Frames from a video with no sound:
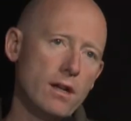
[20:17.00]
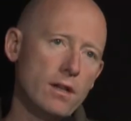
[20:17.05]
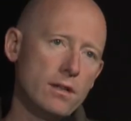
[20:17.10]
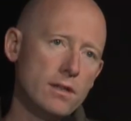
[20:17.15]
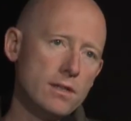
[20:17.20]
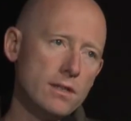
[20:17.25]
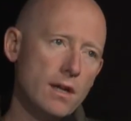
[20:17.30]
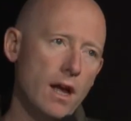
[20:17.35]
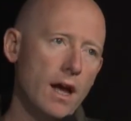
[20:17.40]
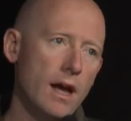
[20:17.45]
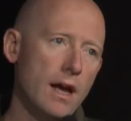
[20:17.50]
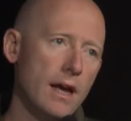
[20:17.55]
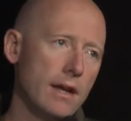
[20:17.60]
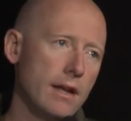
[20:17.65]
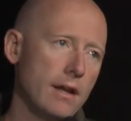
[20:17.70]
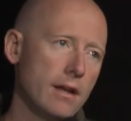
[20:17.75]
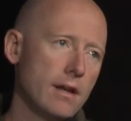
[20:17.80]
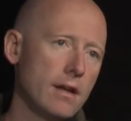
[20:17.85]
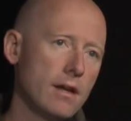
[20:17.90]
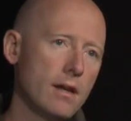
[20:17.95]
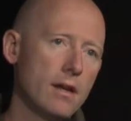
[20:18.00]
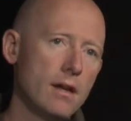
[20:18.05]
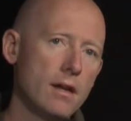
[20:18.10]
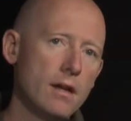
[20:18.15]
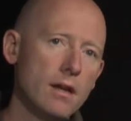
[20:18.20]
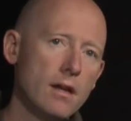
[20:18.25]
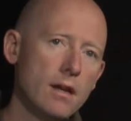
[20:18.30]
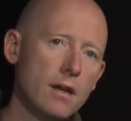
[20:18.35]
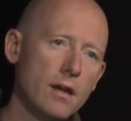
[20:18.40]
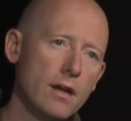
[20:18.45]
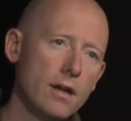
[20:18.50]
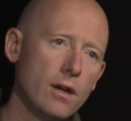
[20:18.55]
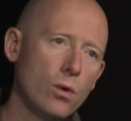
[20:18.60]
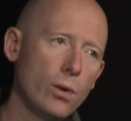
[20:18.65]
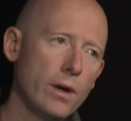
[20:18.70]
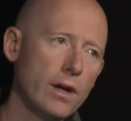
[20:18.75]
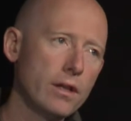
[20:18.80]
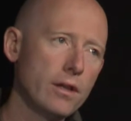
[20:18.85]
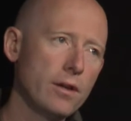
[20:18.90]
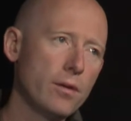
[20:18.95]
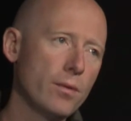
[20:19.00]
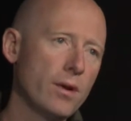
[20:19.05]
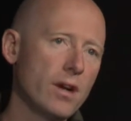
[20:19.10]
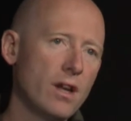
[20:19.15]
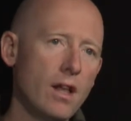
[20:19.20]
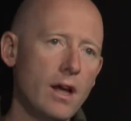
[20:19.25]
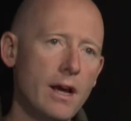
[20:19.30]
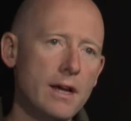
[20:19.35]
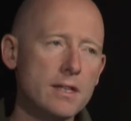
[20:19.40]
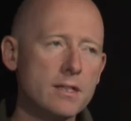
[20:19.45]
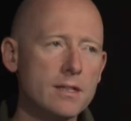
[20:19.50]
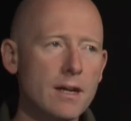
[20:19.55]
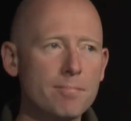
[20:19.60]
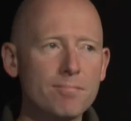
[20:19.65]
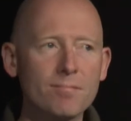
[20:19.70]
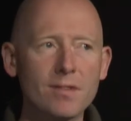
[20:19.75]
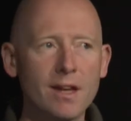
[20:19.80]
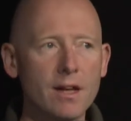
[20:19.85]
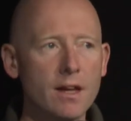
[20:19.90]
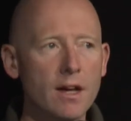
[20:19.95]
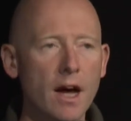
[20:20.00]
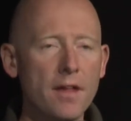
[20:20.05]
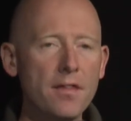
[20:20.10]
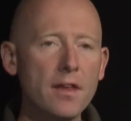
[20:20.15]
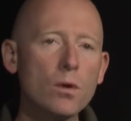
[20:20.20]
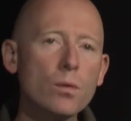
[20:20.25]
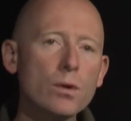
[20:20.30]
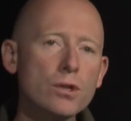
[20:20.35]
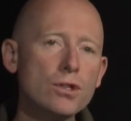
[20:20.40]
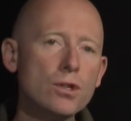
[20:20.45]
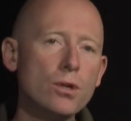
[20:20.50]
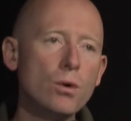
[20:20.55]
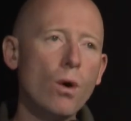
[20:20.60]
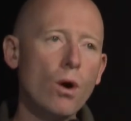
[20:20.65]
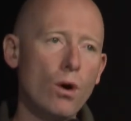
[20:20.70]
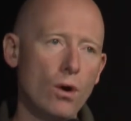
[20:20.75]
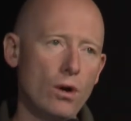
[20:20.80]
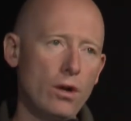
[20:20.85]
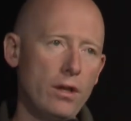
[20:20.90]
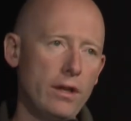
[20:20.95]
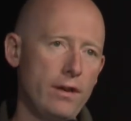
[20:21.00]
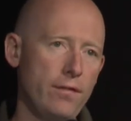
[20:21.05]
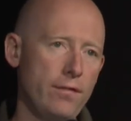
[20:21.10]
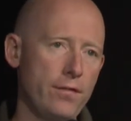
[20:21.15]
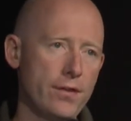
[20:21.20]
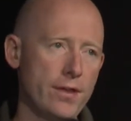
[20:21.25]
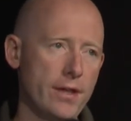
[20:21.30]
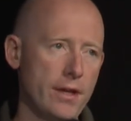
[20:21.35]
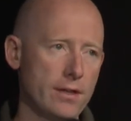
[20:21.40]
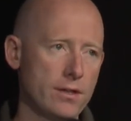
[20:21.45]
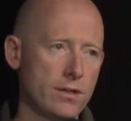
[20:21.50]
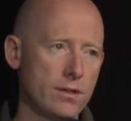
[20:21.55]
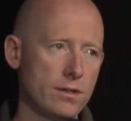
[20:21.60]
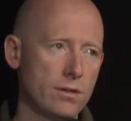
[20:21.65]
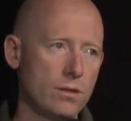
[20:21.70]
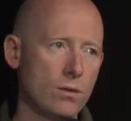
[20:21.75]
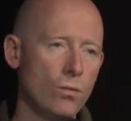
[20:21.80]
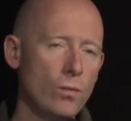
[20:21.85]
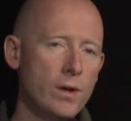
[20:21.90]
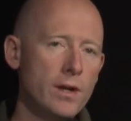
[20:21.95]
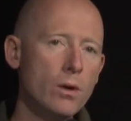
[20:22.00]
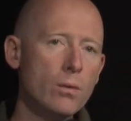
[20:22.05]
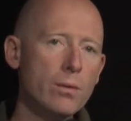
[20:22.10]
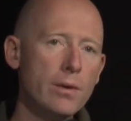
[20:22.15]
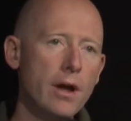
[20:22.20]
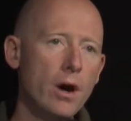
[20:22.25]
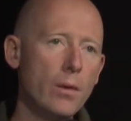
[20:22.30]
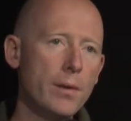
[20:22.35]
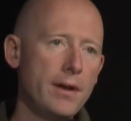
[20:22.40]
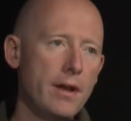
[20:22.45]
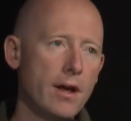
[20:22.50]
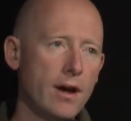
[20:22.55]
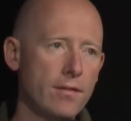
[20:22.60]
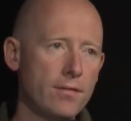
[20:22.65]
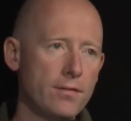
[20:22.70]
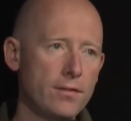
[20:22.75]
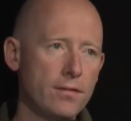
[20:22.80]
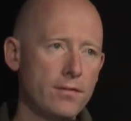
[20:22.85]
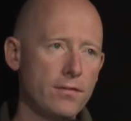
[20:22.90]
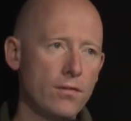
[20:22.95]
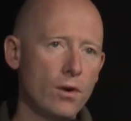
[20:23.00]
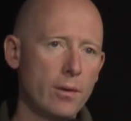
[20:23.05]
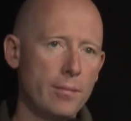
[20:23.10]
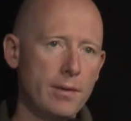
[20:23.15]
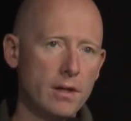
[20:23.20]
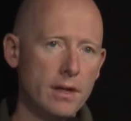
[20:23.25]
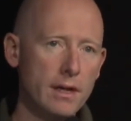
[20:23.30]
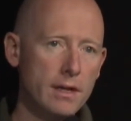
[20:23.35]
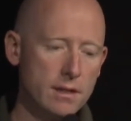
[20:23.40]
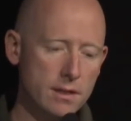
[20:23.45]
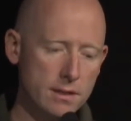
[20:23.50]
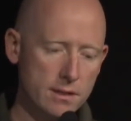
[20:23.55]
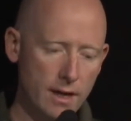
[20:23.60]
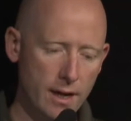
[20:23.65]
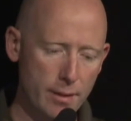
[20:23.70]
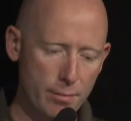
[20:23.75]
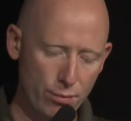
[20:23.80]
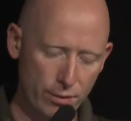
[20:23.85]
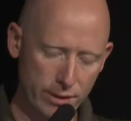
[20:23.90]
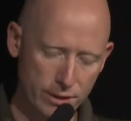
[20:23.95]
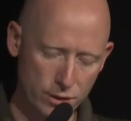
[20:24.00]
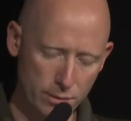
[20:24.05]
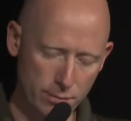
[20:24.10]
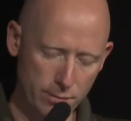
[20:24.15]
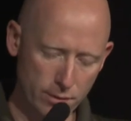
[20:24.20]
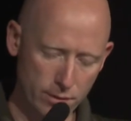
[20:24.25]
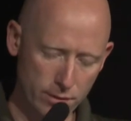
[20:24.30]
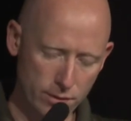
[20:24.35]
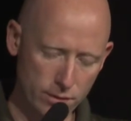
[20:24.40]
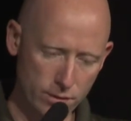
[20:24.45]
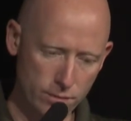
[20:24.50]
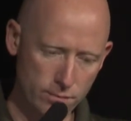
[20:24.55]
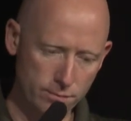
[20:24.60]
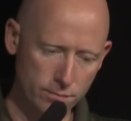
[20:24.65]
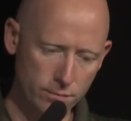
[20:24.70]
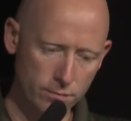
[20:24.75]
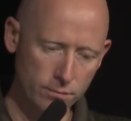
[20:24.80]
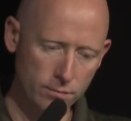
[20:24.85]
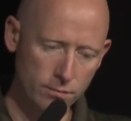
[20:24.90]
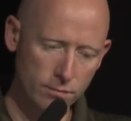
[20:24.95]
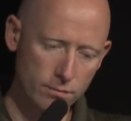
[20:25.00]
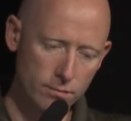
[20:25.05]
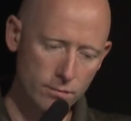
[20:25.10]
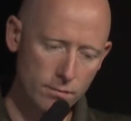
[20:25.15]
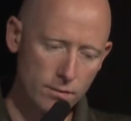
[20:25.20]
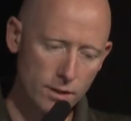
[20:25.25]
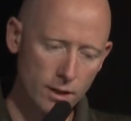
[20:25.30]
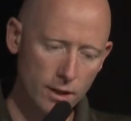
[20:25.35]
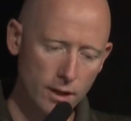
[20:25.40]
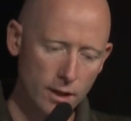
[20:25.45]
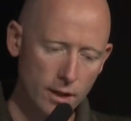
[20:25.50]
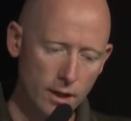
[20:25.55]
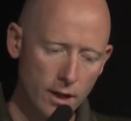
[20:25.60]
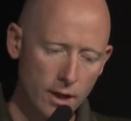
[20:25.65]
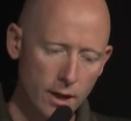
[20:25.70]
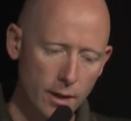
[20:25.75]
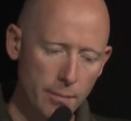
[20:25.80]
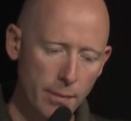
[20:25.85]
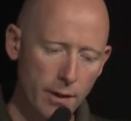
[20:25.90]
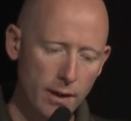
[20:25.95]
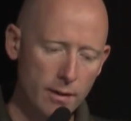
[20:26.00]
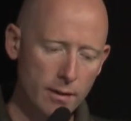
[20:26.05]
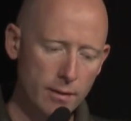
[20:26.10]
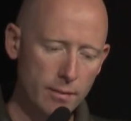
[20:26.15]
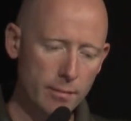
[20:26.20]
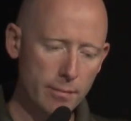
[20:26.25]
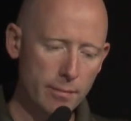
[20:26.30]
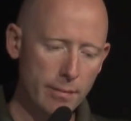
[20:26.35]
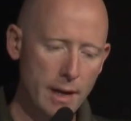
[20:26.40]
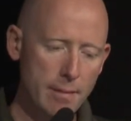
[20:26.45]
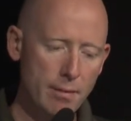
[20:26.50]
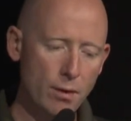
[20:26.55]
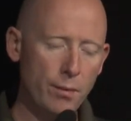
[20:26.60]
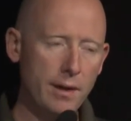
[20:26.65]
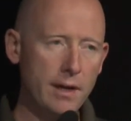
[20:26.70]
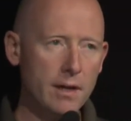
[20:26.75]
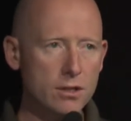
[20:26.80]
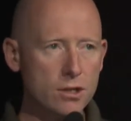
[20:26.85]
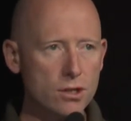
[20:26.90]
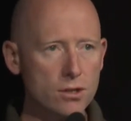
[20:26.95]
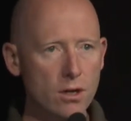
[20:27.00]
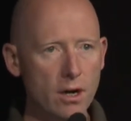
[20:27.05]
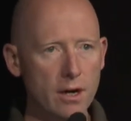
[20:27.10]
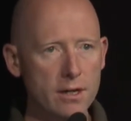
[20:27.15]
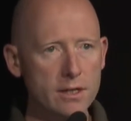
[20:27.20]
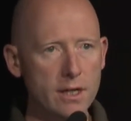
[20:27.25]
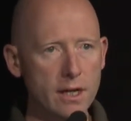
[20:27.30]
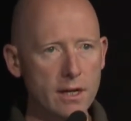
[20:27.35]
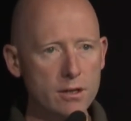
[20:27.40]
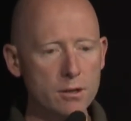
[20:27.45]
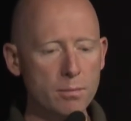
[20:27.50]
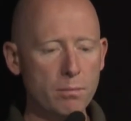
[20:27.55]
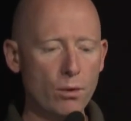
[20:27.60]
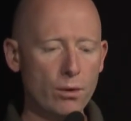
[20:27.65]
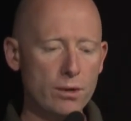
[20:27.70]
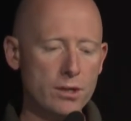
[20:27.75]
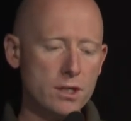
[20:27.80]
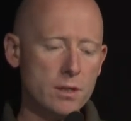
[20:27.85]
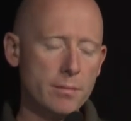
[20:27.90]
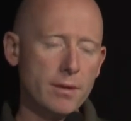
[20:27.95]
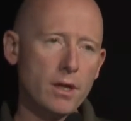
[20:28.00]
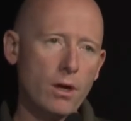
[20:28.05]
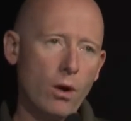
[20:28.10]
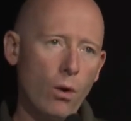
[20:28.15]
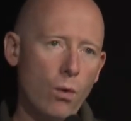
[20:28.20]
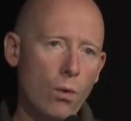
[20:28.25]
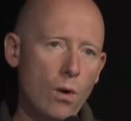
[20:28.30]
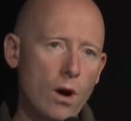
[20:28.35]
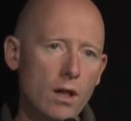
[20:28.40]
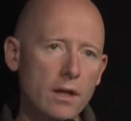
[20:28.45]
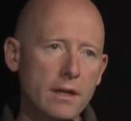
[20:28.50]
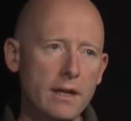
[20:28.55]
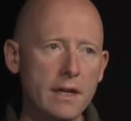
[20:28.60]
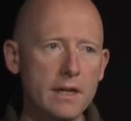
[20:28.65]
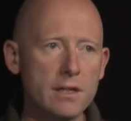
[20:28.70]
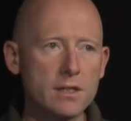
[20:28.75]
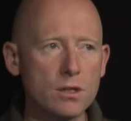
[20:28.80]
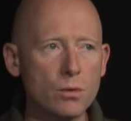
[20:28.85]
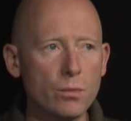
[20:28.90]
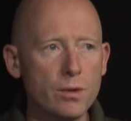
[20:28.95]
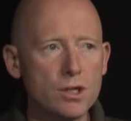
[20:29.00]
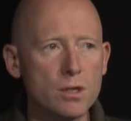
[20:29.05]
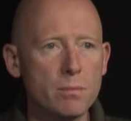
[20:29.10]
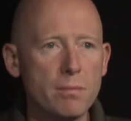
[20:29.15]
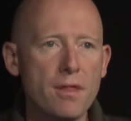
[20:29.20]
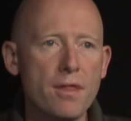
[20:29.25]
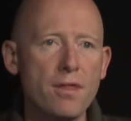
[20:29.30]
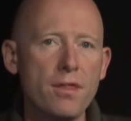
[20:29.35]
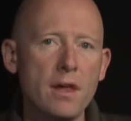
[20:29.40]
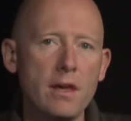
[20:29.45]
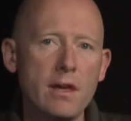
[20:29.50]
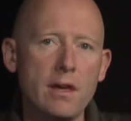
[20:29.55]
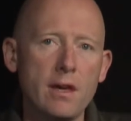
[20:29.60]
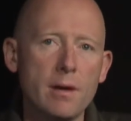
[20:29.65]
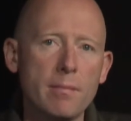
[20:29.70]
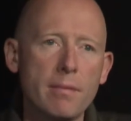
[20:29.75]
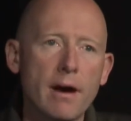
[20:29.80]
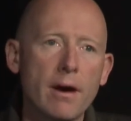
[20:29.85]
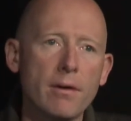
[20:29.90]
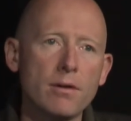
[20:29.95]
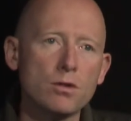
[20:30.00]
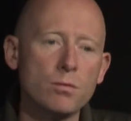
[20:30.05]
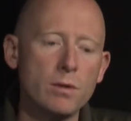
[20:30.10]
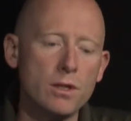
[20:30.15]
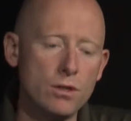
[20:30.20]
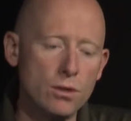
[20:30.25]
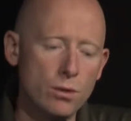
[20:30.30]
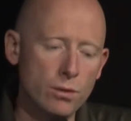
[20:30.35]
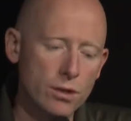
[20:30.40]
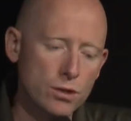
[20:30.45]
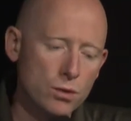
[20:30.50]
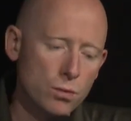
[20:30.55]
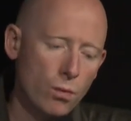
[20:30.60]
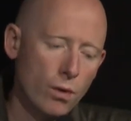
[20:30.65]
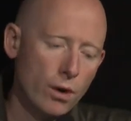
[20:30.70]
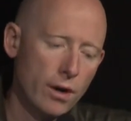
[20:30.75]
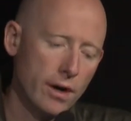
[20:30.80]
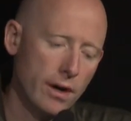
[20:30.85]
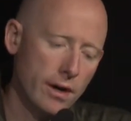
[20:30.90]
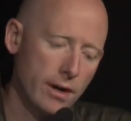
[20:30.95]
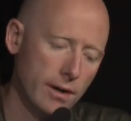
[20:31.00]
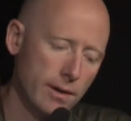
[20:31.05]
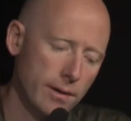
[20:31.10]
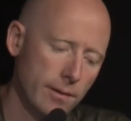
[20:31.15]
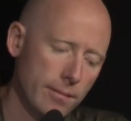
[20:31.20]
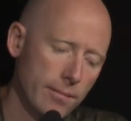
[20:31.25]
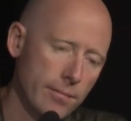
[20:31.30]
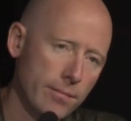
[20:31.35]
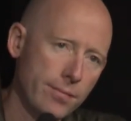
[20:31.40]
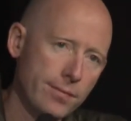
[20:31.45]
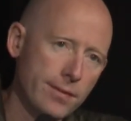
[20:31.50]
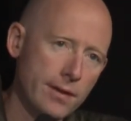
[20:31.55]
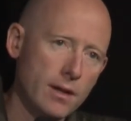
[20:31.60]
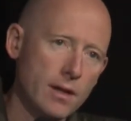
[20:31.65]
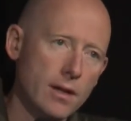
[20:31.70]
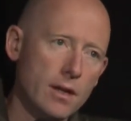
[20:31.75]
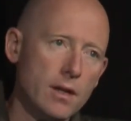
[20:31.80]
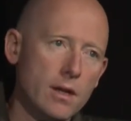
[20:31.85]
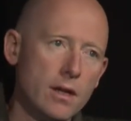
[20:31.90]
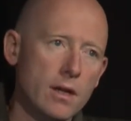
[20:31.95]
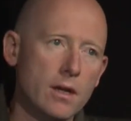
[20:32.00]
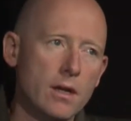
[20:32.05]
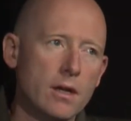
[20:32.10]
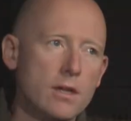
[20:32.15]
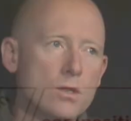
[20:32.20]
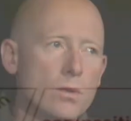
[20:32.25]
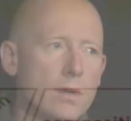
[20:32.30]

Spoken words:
design and quickly realized I think we're too early for this. We don't know enough to formulate design principles, but maybe we can start to explore some of the qualities that we should be thinking about as we do this work. So I